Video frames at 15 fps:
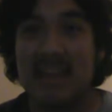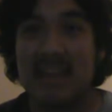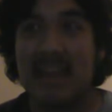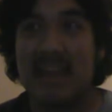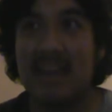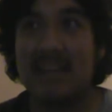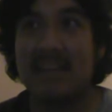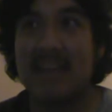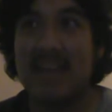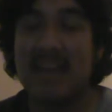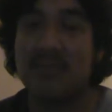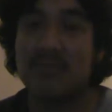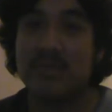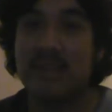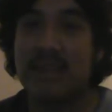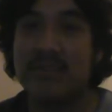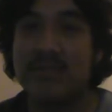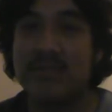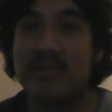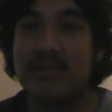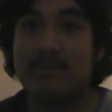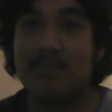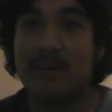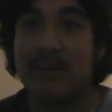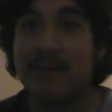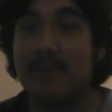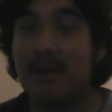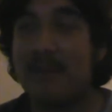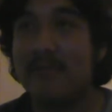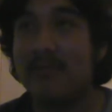and they actually had to separate
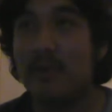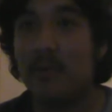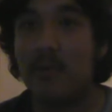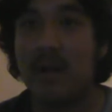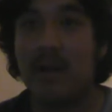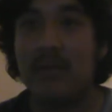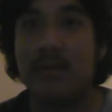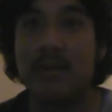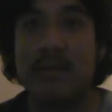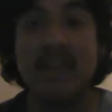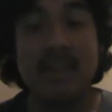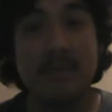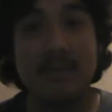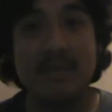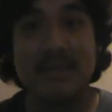him off for a while. He was